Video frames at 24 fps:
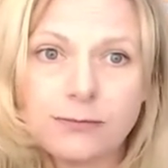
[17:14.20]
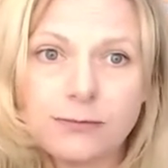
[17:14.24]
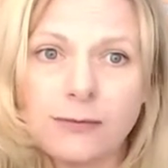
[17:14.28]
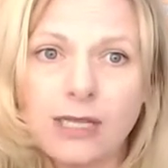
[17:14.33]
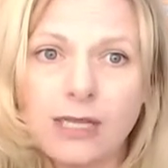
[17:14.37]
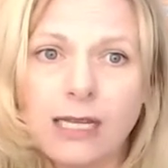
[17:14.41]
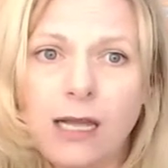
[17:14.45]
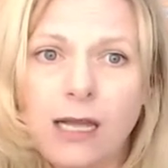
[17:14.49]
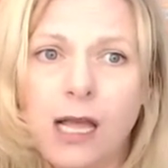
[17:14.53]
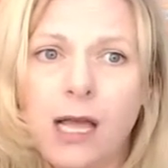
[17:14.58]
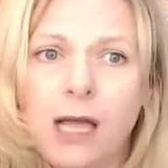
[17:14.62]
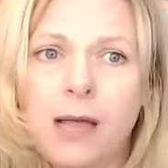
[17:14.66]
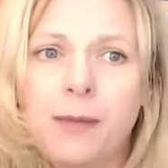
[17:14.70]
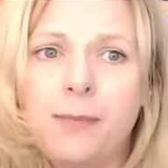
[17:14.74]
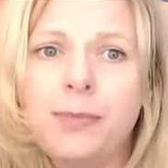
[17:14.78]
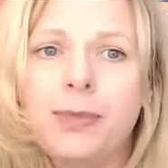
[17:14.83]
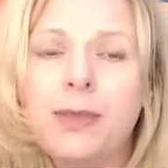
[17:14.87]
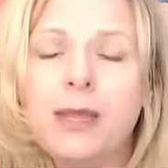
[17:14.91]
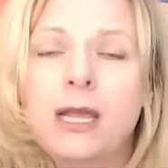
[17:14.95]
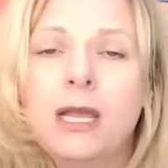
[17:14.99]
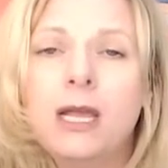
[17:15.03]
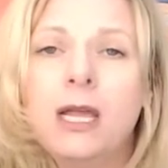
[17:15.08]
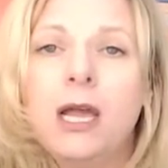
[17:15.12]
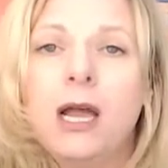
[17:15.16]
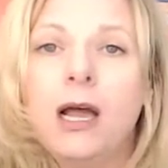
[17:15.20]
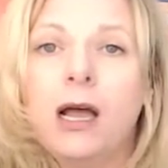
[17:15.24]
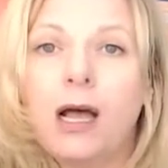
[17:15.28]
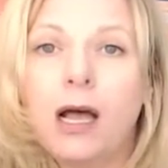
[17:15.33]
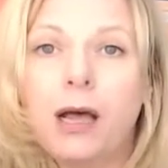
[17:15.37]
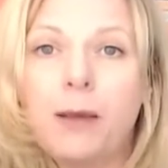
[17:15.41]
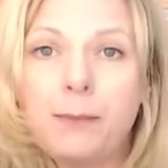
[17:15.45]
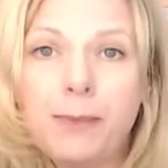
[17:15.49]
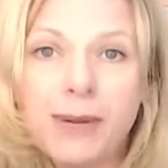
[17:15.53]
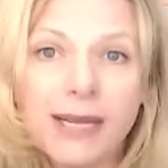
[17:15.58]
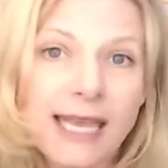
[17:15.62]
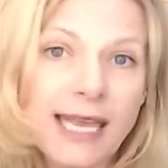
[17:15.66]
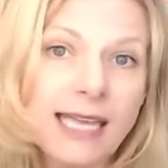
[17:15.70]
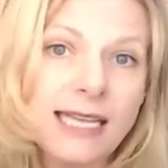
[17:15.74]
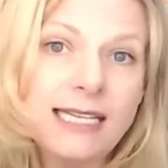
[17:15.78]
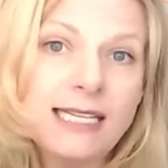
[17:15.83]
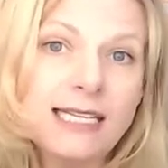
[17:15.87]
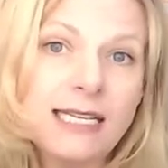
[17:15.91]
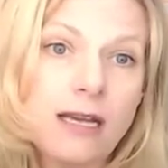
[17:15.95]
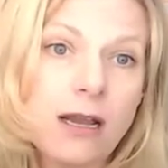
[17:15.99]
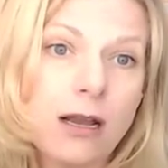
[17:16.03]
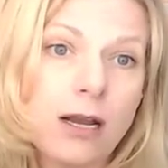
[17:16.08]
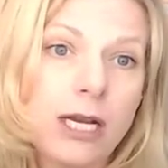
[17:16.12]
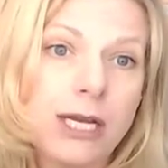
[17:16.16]
But
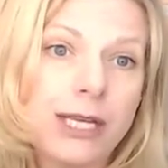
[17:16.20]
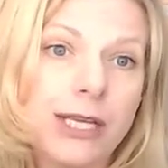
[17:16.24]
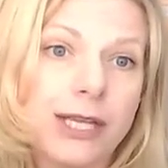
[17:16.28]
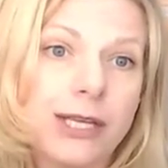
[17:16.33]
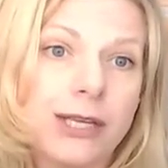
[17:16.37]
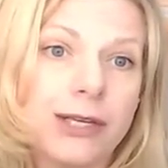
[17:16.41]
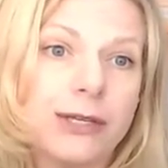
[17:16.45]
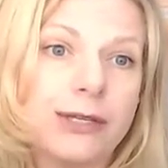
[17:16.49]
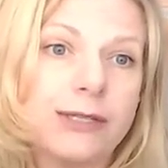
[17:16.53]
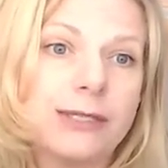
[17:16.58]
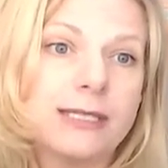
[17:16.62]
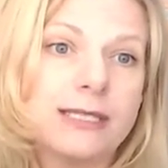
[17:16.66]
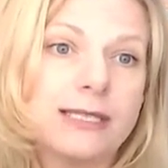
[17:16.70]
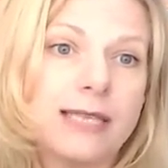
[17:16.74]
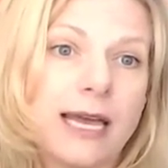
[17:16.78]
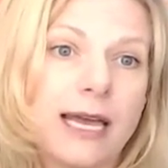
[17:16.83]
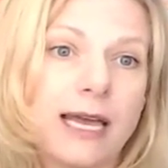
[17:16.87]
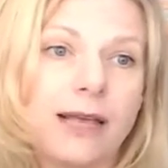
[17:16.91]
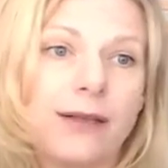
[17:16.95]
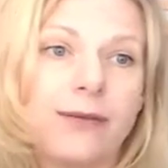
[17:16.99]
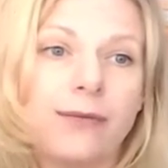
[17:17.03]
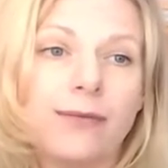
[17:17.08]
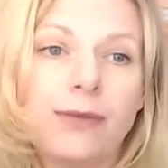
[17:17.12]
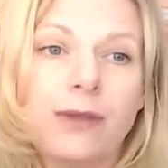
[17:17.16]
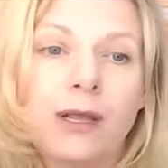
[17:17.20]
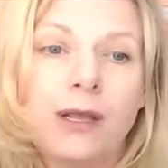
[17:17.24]
Kennedy argues that